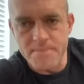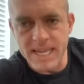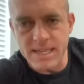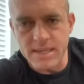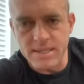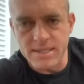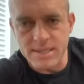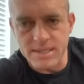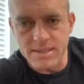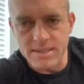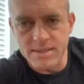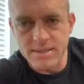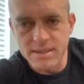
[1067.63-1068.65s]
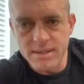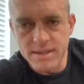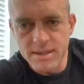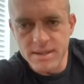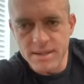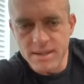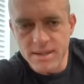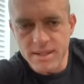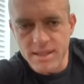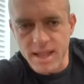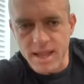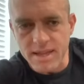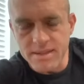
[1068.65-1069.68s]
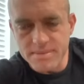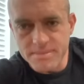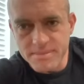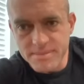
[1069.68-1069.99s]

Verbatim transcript: make a decision. Like